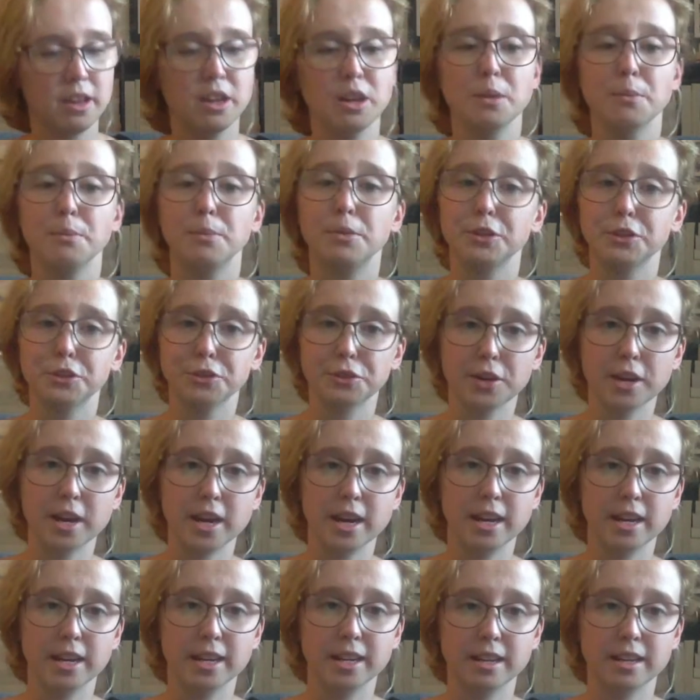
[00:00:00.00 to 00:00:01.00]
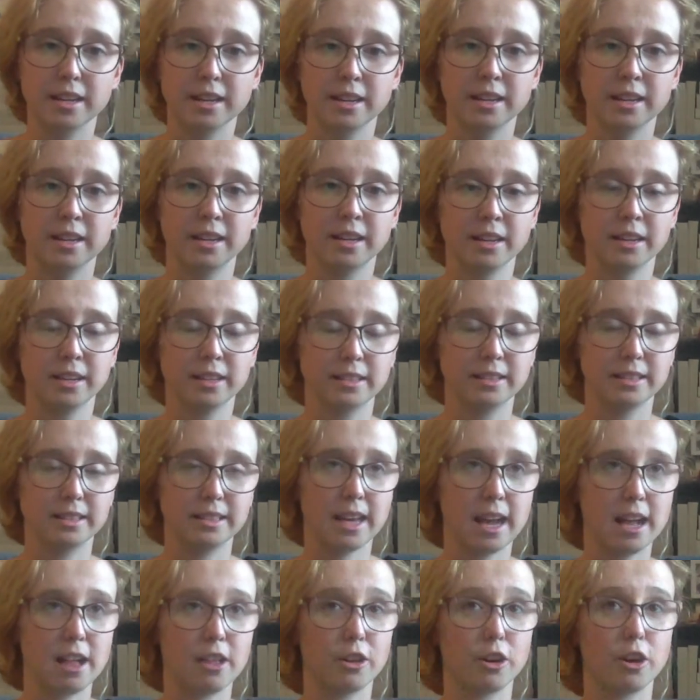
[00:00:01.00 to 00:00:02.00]
betrayed
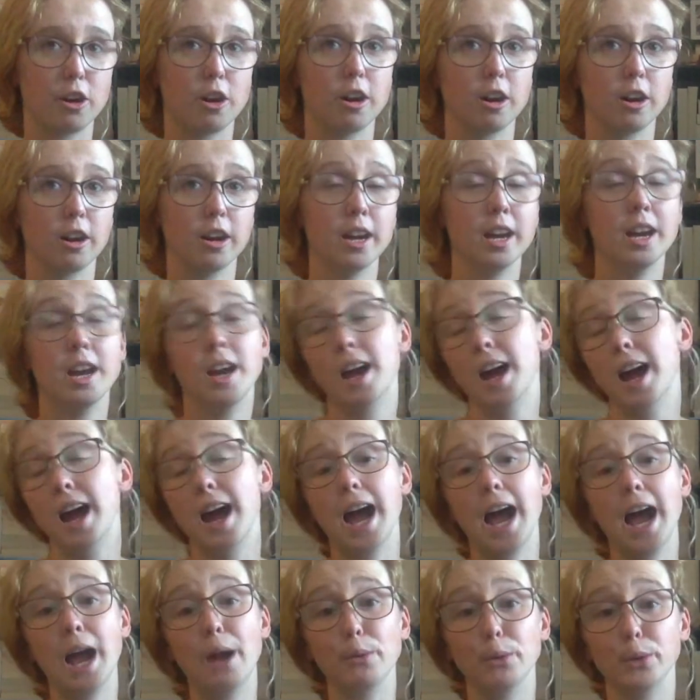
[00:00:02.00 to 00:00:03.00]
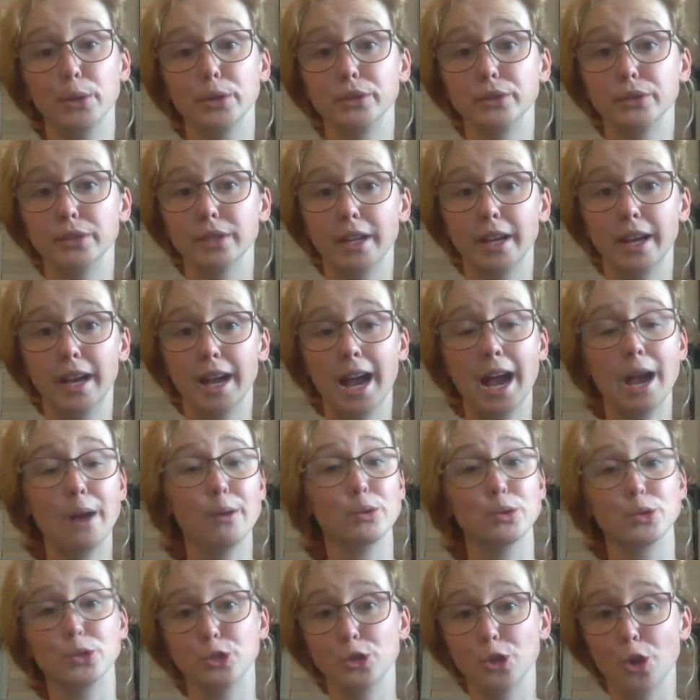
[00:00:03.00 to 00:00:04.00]
Dalinar, I was
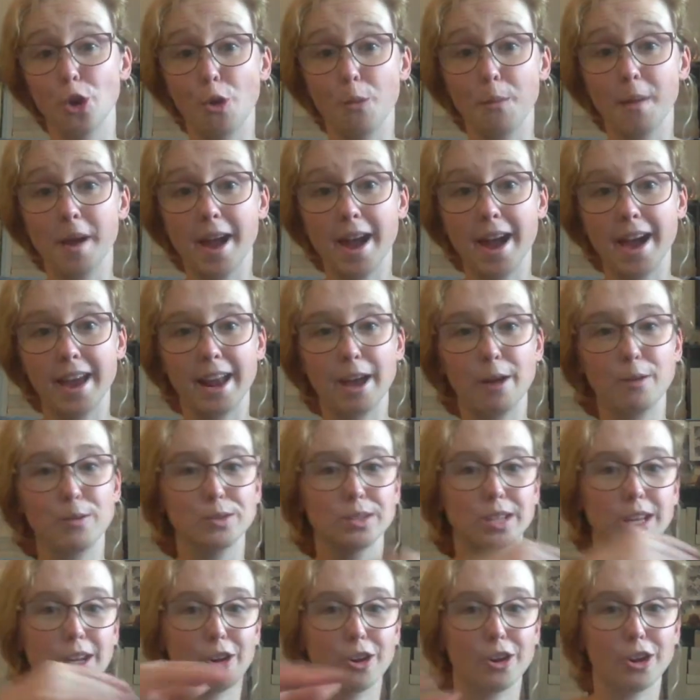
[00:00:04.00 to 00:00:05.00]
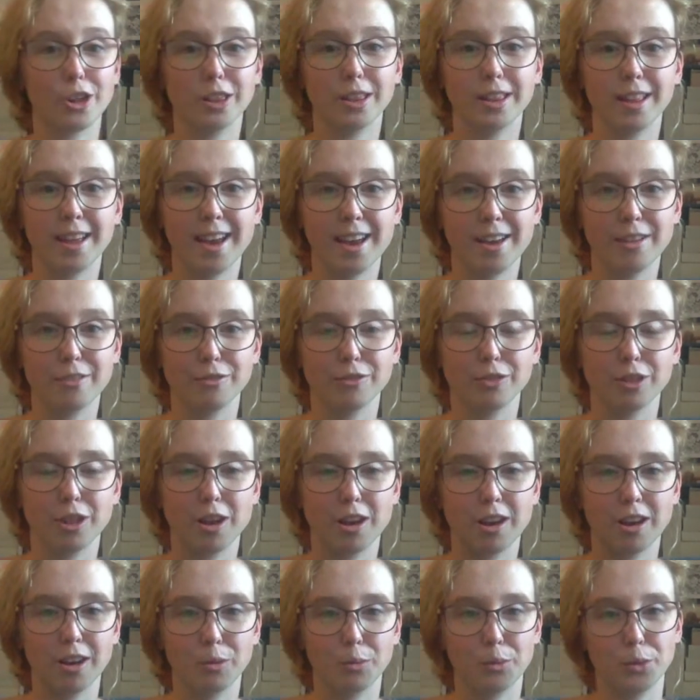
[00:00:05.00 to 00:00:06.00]
so mad. I was like on a live
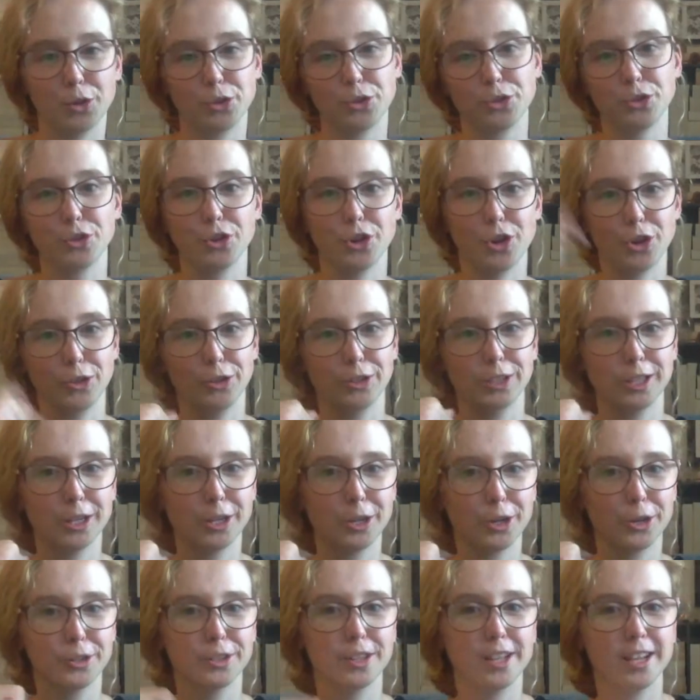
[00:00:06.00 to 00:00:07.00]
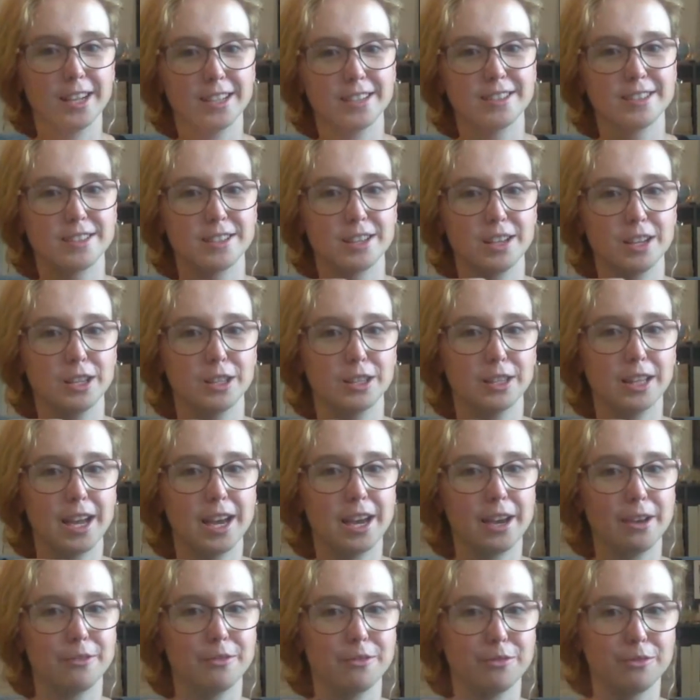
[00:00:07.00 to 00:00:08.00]
vlog, which I'll link our last
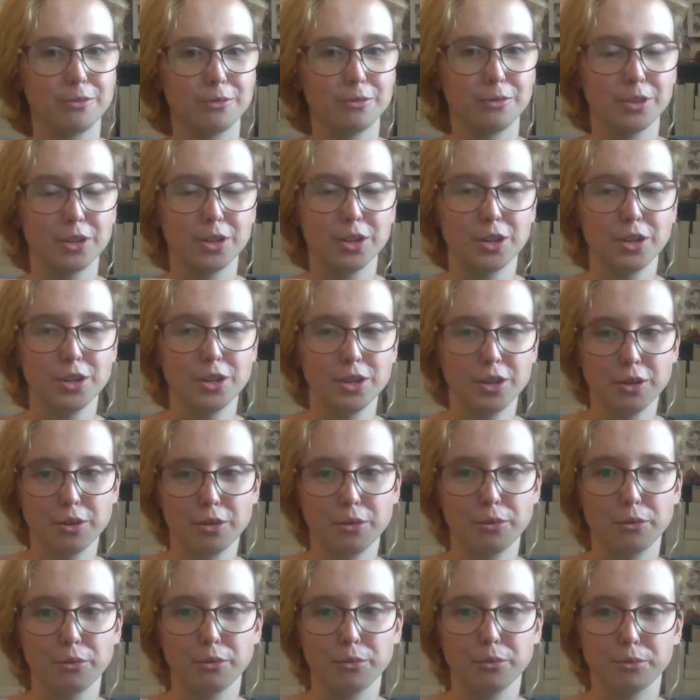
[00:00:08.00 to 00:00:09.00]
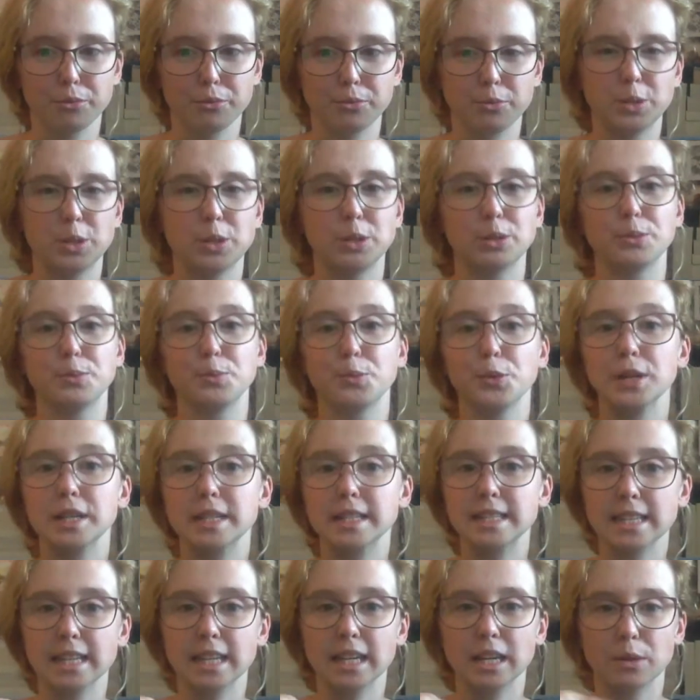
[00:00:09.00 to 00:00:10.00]
live
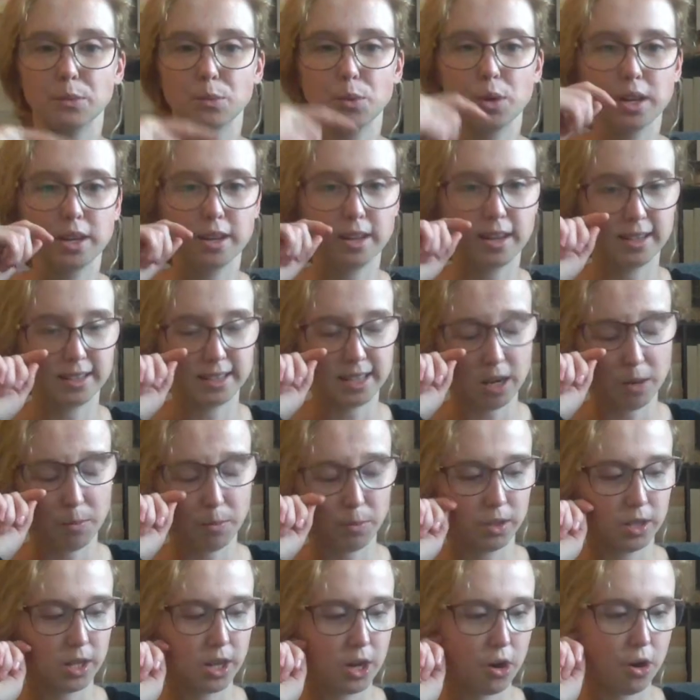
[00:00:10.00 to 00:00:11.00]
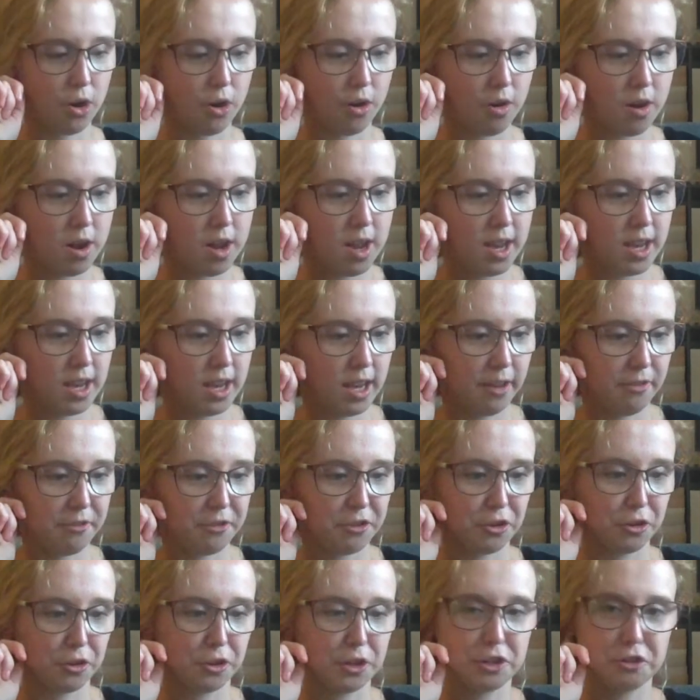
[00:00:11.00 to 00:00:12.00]
sprinting and whatnot down below if
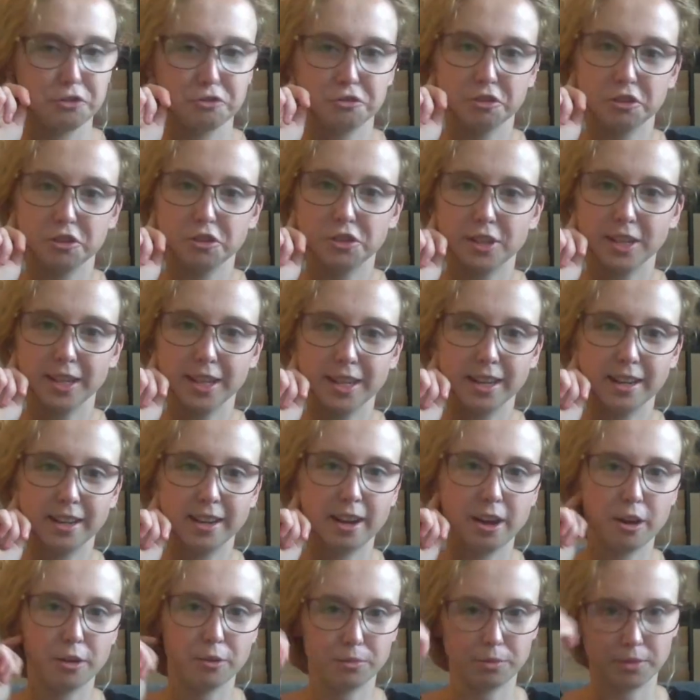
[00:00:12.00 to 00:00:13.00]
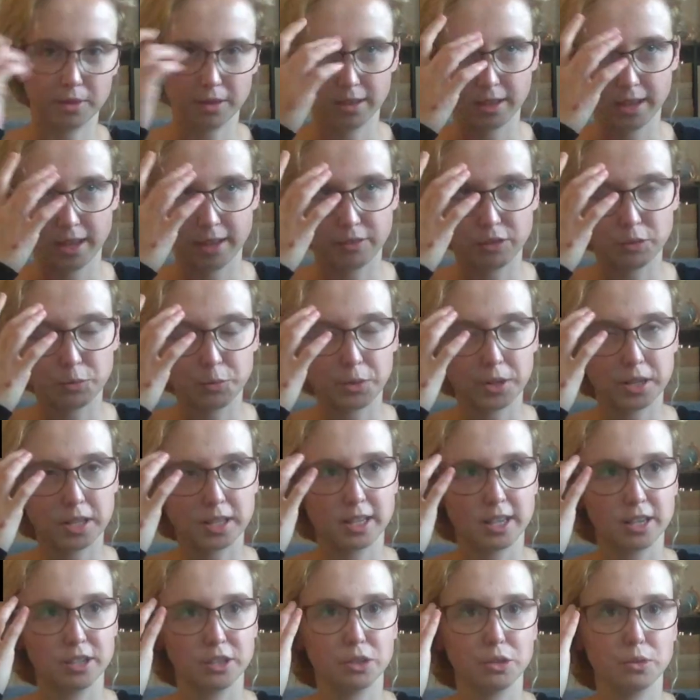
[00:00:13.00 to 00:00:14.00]
you're interested in checking it out. The live
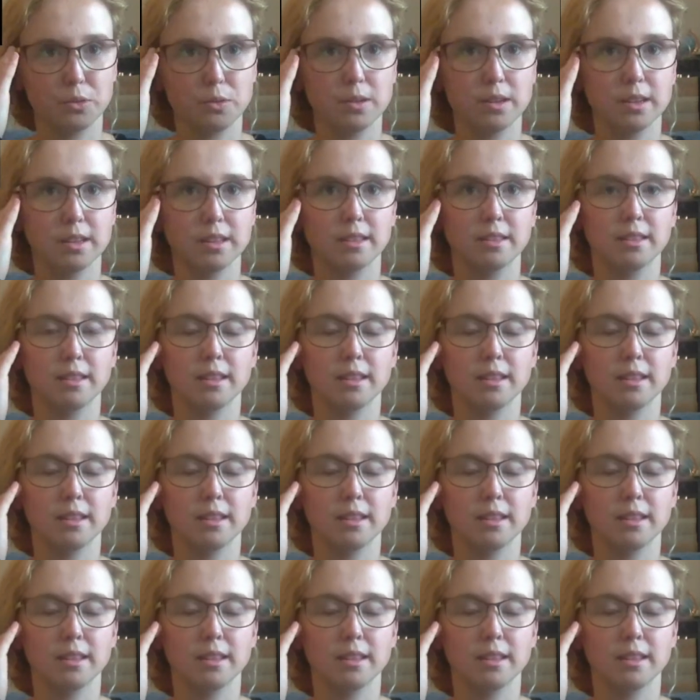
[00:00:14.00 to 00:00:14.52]
sprinting I do with